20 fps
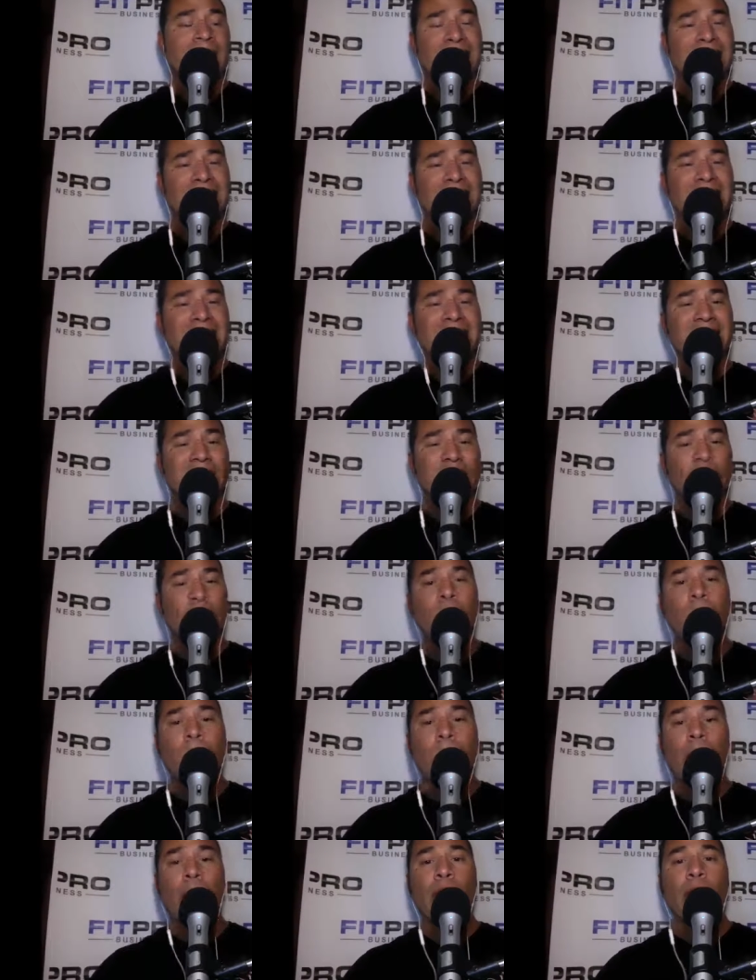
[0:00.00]
this is so
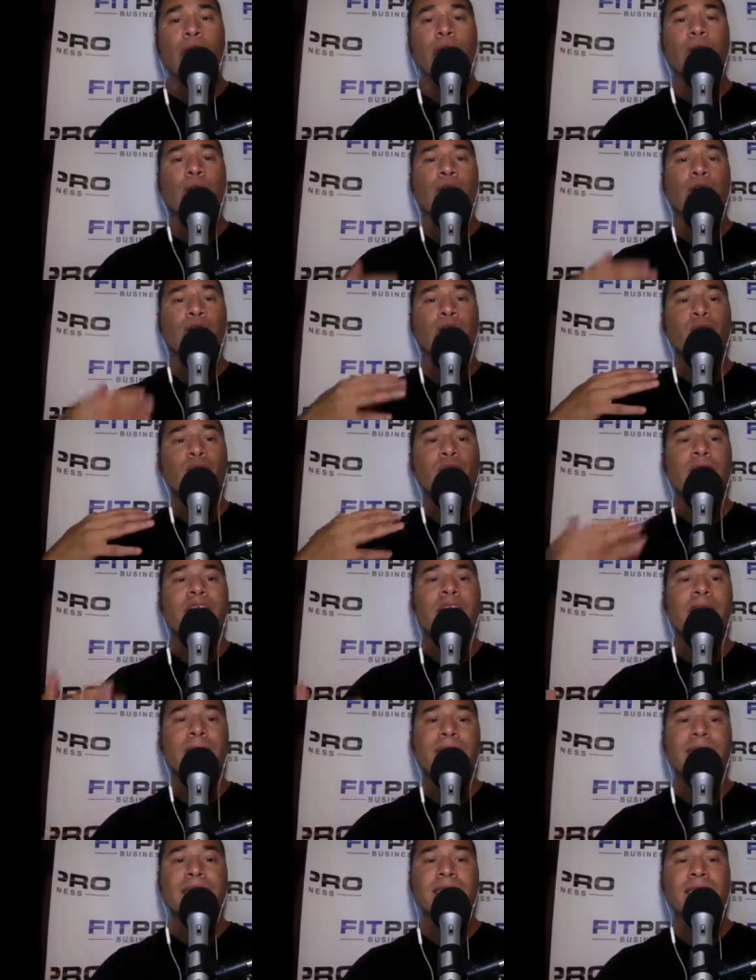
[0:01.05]
important when you're running a
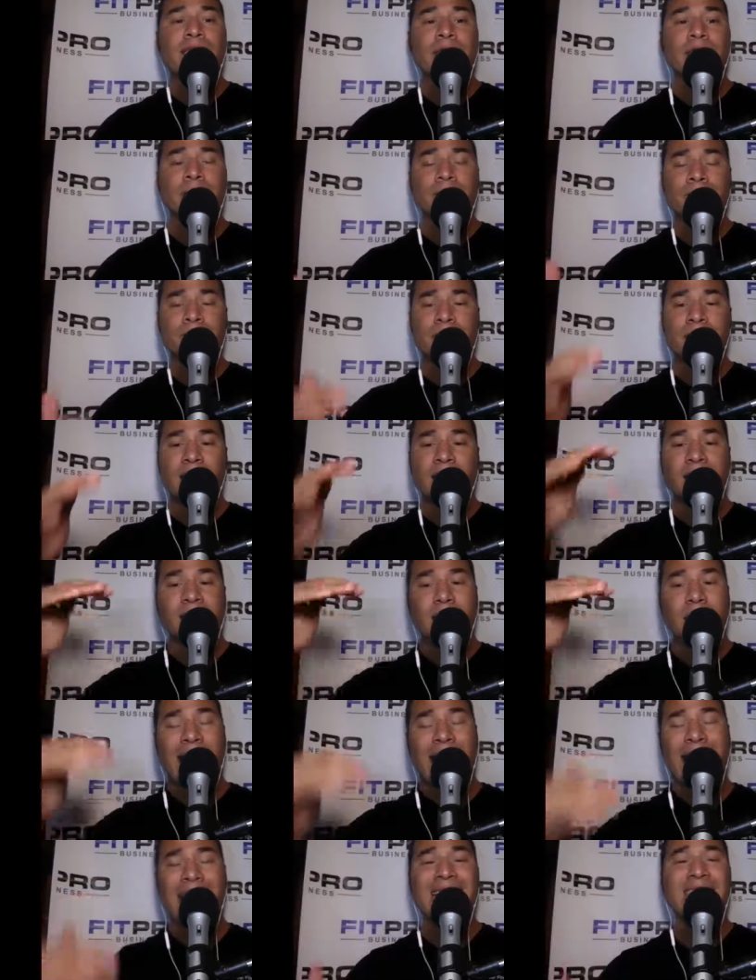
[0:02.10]
business is to
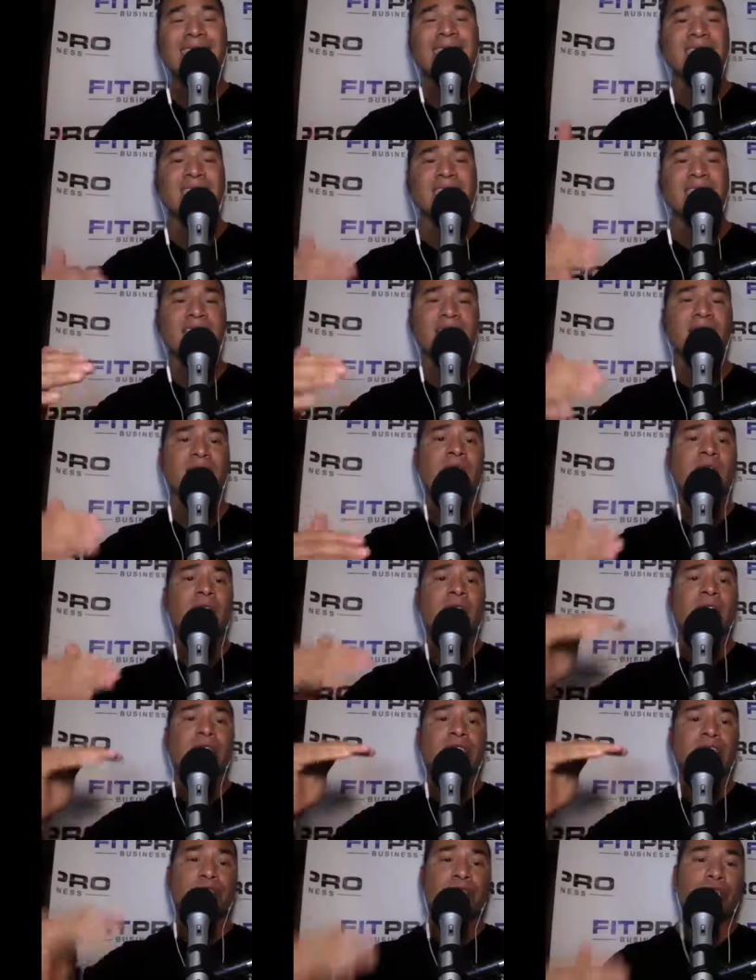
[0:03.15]
pay attention
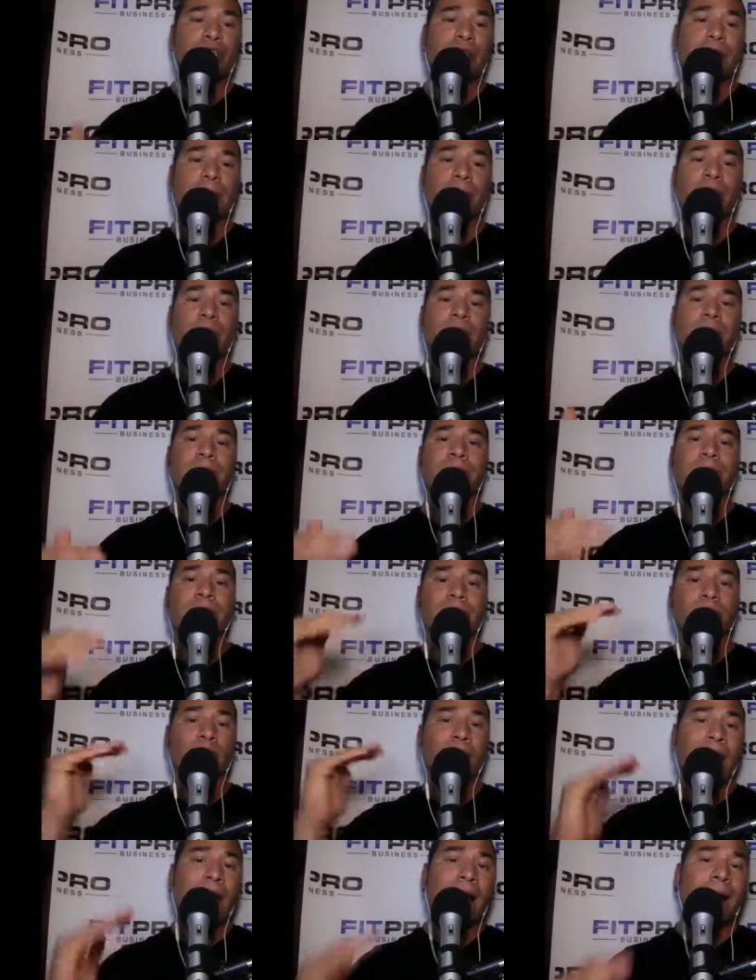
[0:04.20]
to your numbers
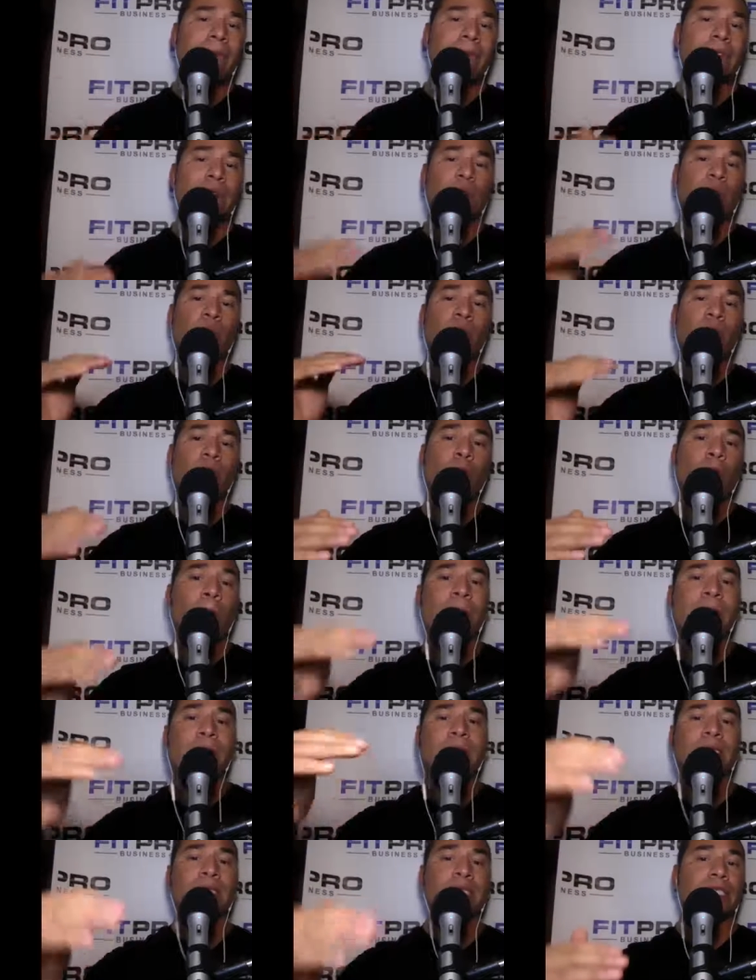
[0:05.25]
because what happens when we don't
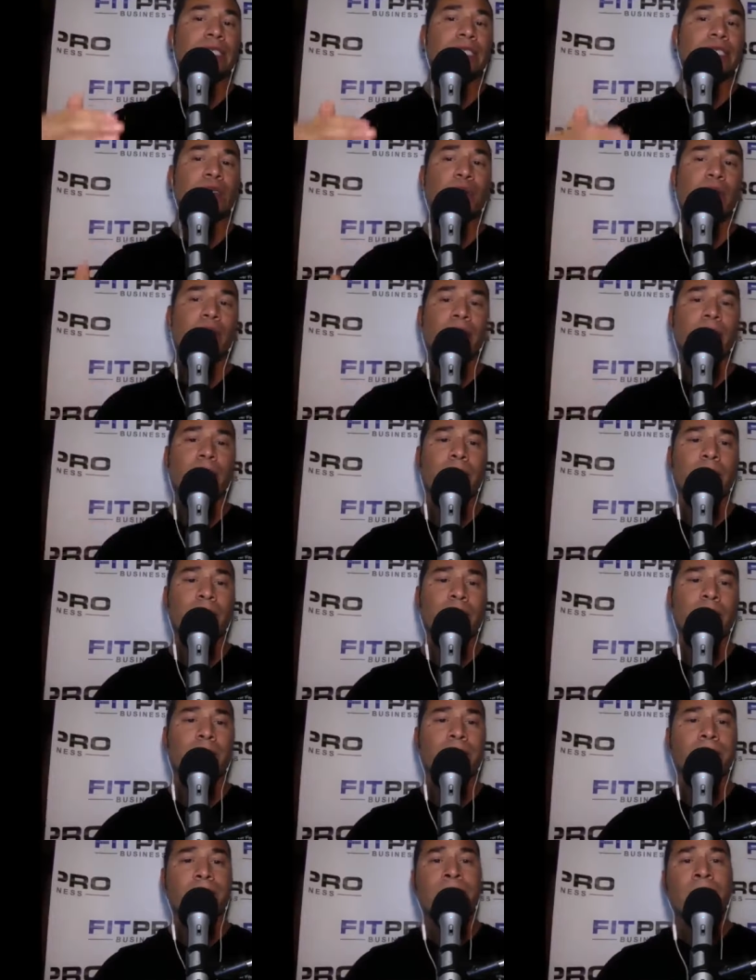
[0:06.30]
pay attention to our
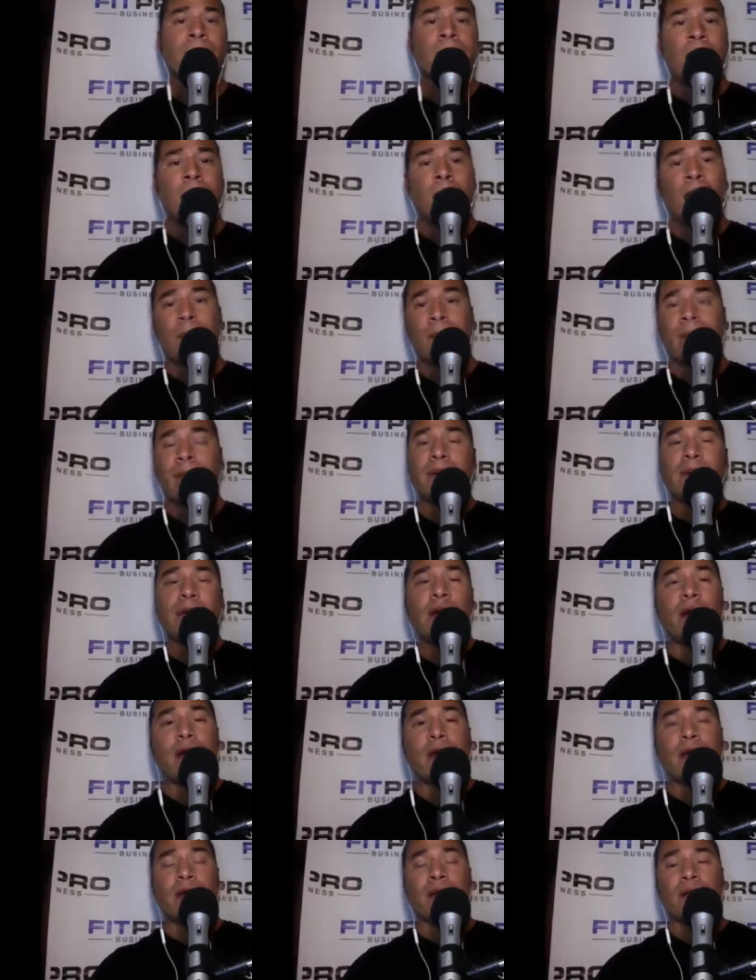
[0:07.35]
numbers maybe
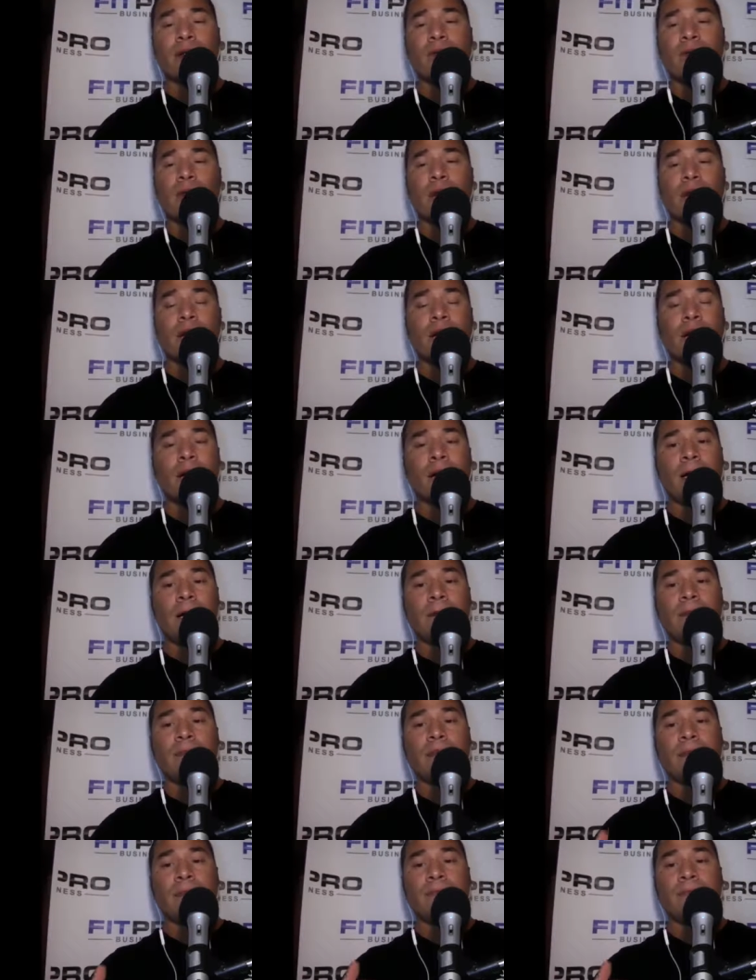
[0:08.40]
our um,